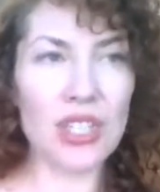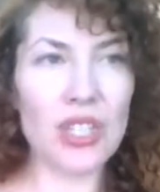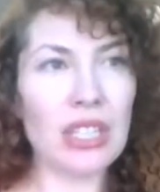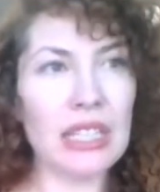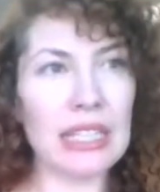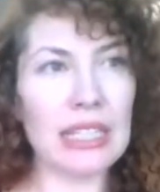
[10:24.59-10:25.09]
You're
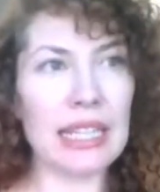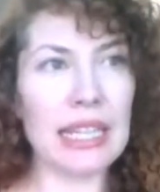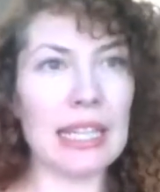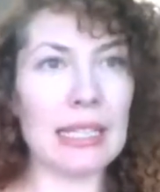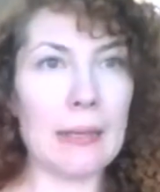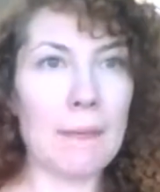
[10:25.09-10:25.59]
going to
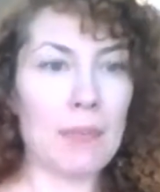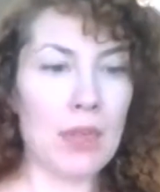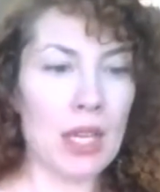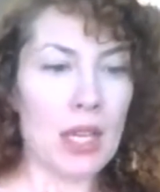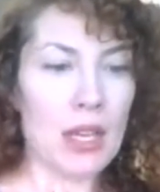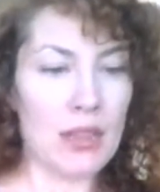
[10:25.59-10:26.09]
get
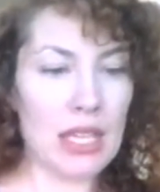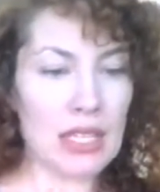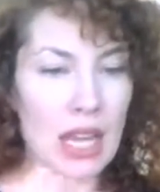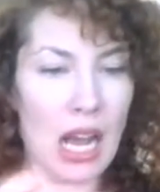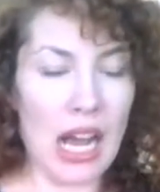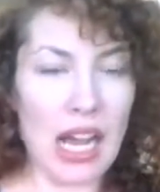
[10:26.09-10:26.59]
these
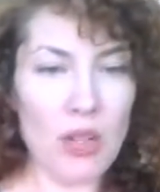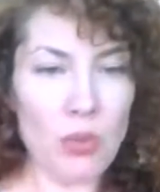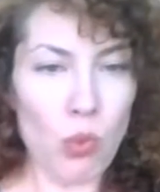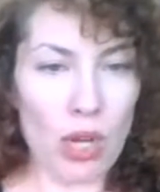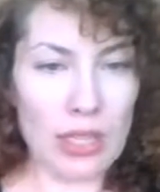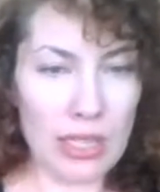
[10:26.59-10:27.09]

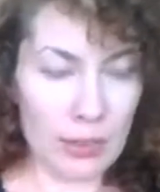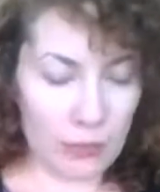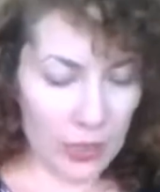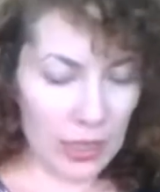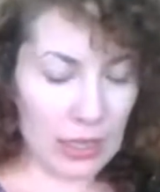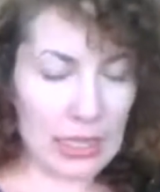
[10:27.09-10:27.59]
unwanted
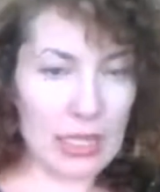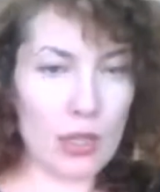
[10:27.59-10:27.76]
feelings.